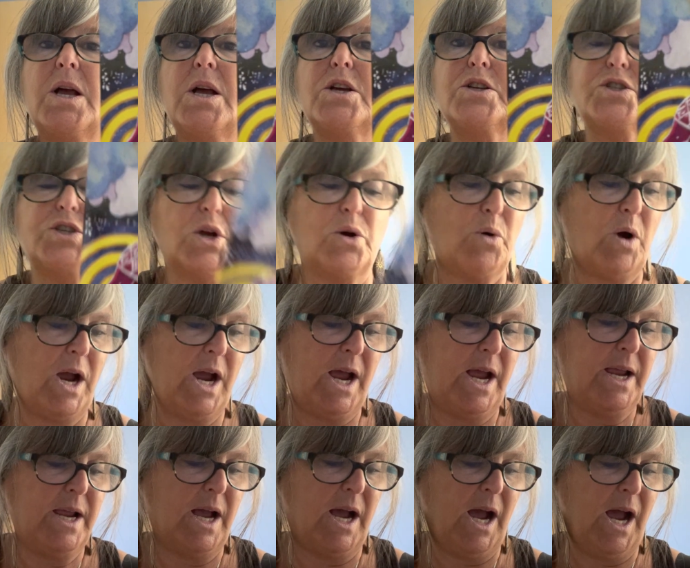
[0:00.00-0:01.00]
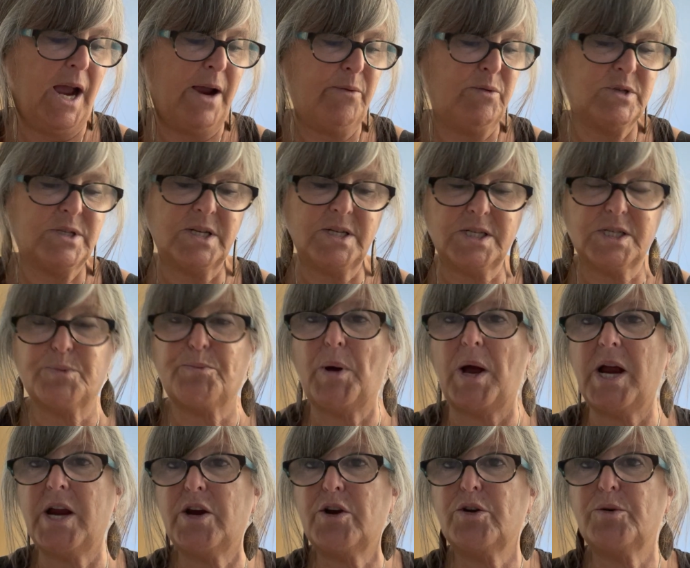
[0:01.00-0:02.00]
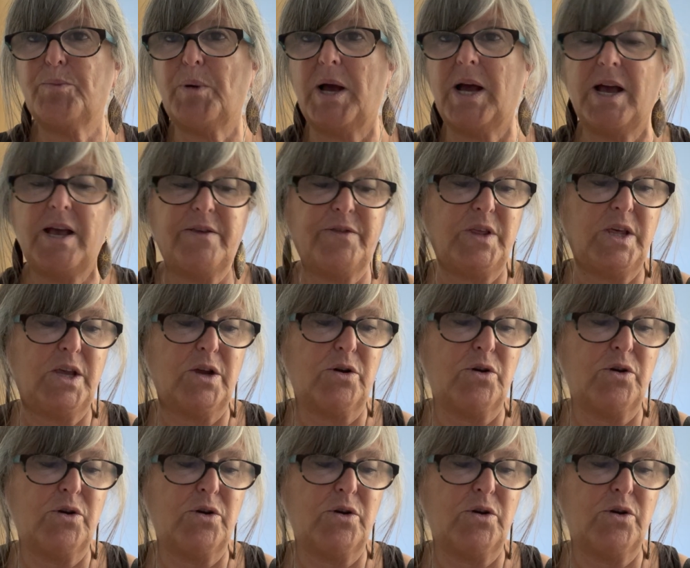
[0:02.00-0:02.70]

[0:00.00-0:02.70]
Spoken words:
So I was inspired by the